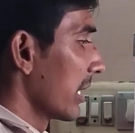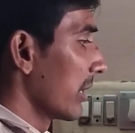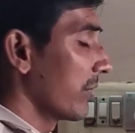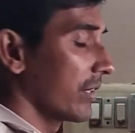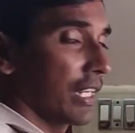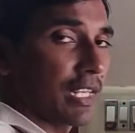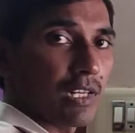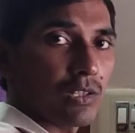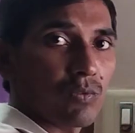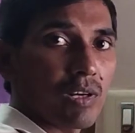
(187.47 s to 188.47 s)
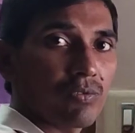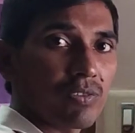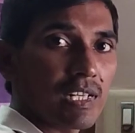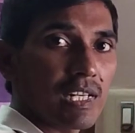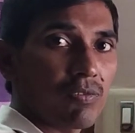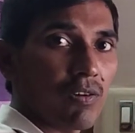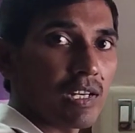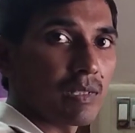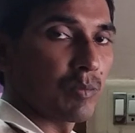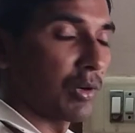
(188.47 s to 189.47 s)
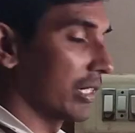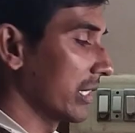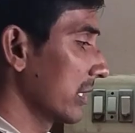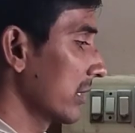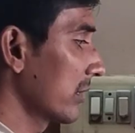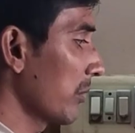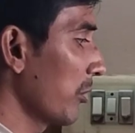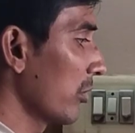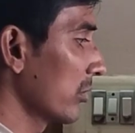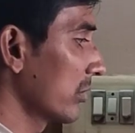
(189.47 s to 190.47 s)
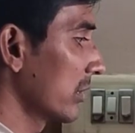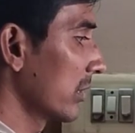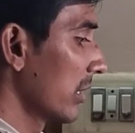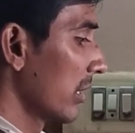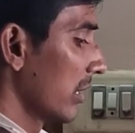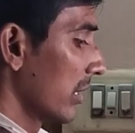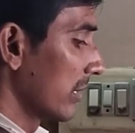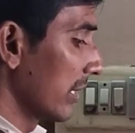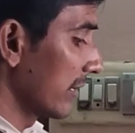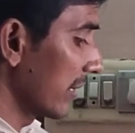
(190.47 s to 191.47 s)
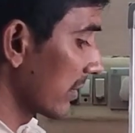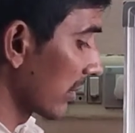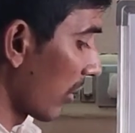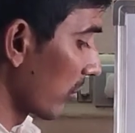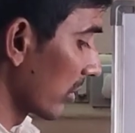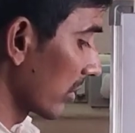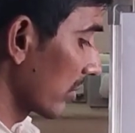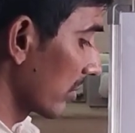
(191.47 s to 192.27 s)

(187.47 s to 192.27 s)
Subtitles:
If we take into one freely falling body, suppose this is ground.